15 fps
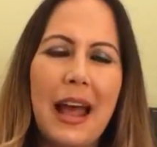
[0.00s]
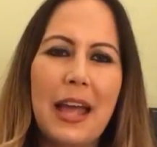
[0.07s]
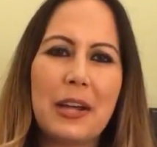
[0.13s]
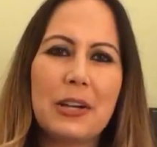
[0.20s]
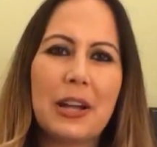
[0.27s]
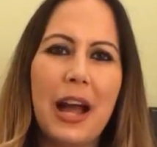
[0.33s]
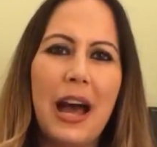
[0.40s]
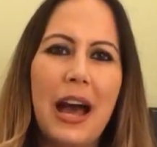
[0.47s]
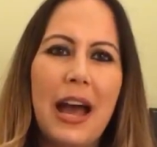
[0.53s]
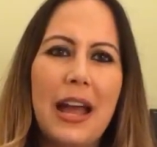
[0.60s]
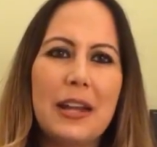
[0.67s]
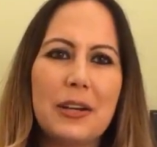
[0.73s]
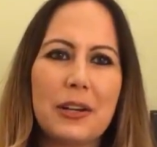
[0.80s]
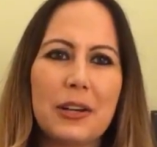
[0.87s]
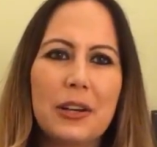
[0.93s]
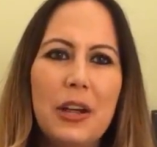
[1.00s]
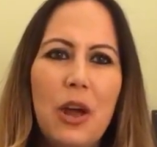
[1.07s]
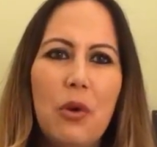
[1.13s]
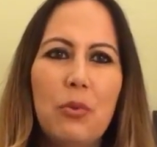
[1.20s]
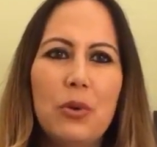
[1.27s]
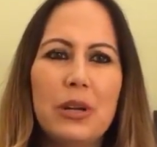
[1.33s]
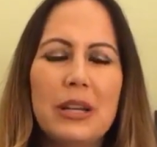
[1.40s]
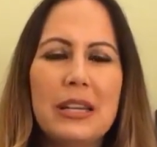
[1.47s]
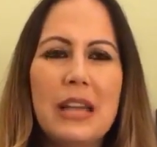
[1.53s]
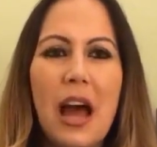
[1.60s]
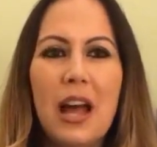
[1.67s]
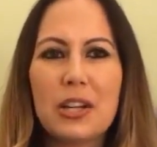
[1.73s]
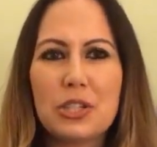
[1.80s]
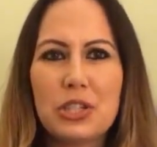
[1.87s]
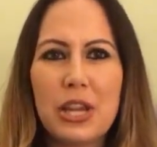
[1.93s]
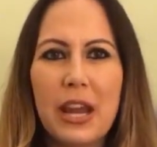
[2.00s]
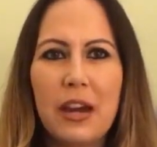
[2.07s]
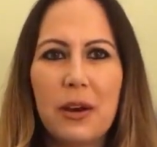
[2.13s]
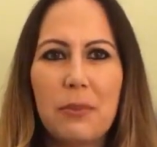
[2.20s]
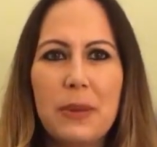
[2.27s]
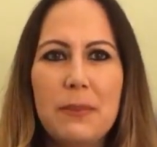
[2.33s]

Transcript: I could hide or would not share.